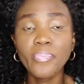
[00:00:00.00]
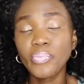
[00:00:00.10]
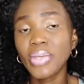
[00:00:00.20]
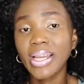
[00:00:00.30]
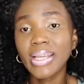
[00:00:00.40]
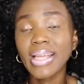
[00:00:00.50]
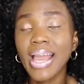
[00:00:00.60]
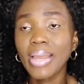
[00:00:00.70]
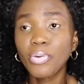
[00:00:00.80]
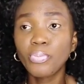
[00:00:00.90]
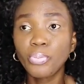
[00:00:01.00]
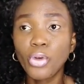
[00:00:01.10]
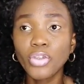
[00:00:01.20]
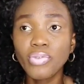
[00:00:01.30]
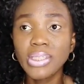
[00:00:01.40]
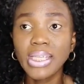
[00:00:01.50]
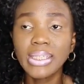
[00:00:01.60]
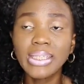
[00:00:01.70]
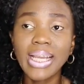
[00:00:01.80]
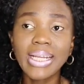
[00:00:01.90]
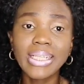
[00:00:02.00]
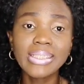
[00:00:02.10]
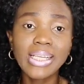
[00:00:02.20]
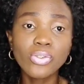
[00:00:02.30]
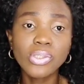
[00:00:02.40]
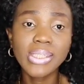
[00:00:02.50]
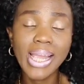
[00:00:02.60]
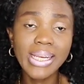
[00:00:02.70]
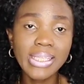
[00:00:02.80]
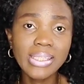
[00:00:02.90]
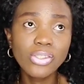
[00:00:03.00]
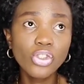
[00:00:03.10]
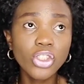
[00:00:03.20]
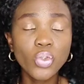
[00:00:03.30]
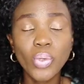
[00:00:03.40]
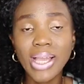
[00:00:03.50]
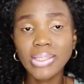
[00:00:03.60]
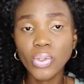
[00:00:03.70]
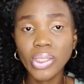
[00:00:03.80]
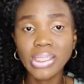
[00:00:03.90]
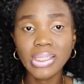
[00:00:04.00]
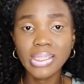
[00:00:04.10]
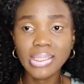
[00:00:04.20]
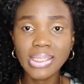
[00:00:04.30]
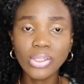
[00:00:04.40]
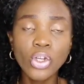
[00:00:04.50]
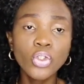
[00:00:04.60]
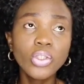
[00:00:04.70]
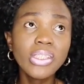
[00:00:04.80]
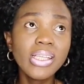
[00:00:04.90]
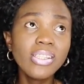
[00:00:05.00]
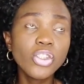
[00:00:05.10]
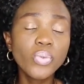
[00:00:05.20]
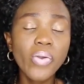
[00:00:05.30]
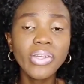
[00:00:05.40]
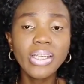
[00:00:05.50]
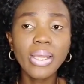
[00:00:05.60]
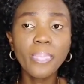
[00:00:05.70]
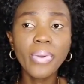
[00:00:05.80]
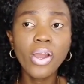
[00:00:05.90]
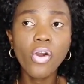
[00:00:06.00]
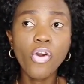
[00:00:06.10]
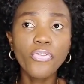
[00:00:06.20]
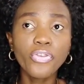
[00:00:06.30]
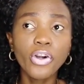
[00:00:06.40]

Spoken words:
jacket I bought recently, and I tried to style it just the way I saw it in the inside. So this lady is wearing a pair of